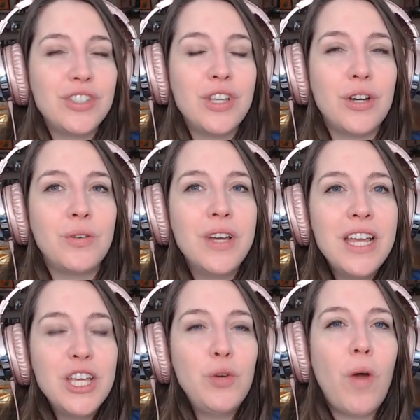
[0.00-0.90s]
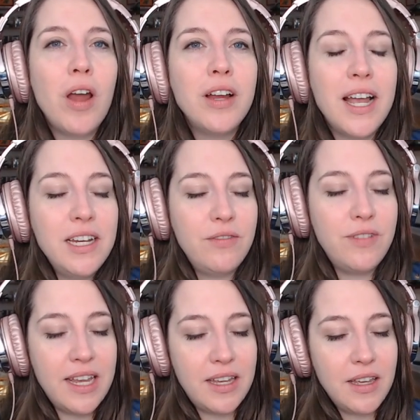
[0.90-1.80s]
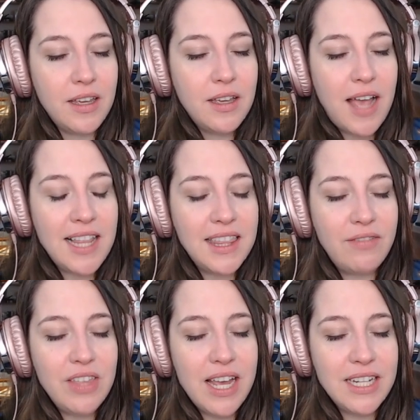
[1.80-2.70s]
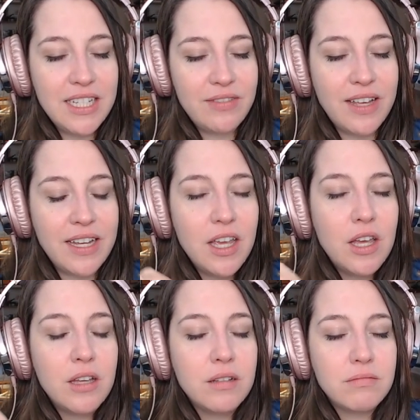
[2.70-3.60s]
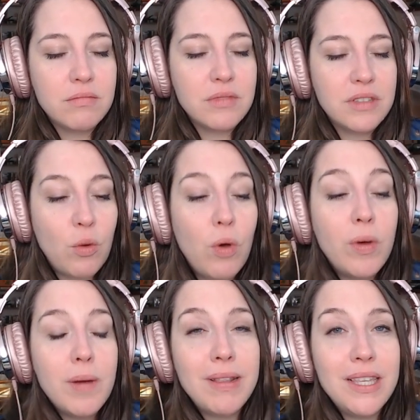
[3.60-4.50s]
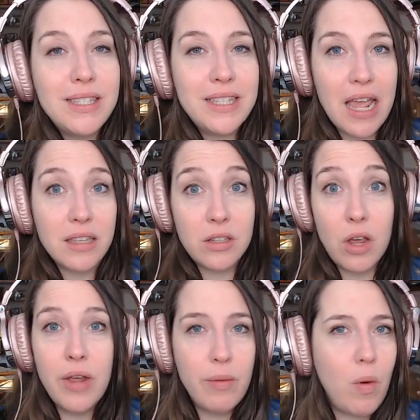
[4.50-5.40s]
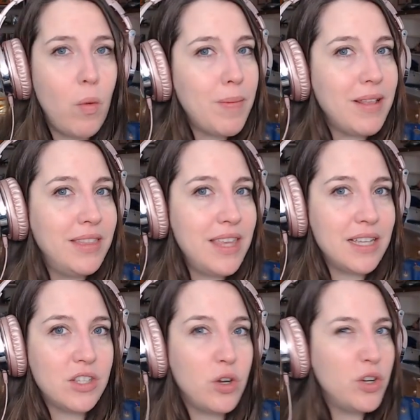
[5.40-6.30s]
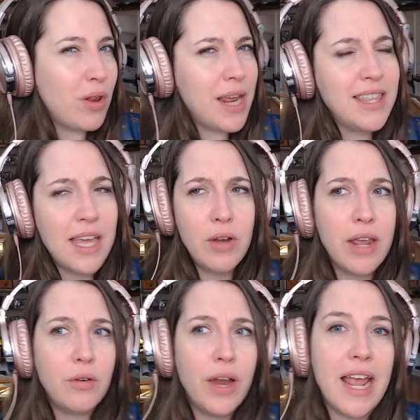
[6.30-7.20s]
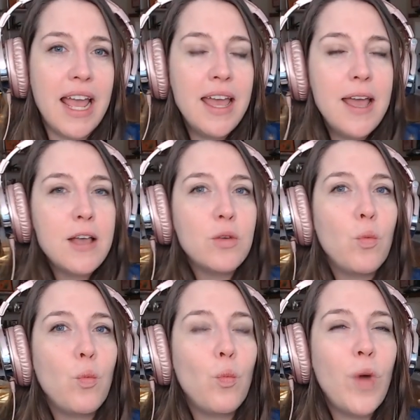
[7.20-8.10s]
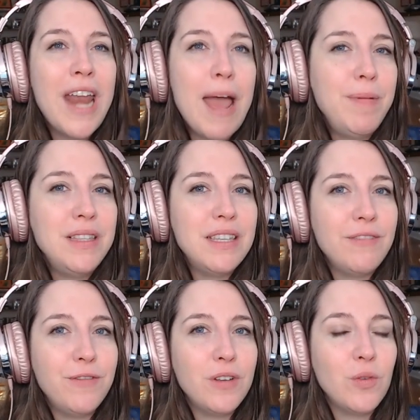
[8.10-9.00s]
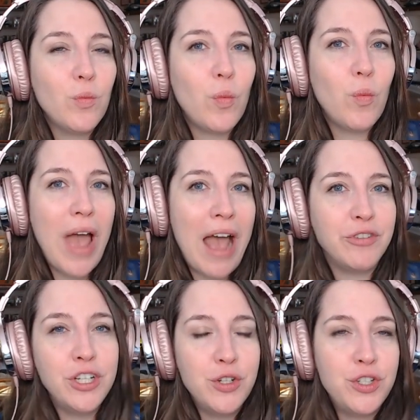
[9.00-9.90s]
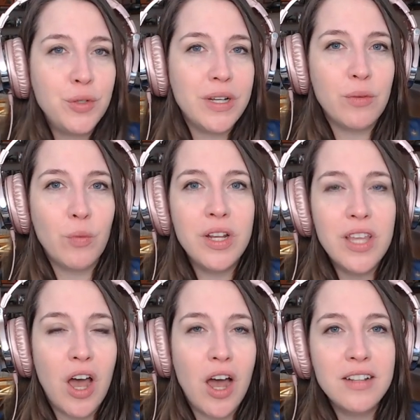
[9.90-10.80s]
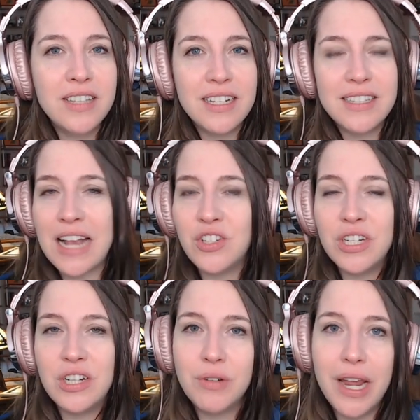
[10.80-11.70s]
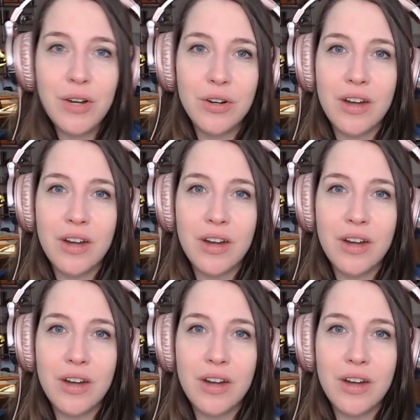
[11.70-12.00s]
So you are kind of like, I love the idea of like, well, what about this next? Okay, well, what about this? Oh, you don't like that? Okay, great. What happens if after you do it, what are the odds that it's actually great or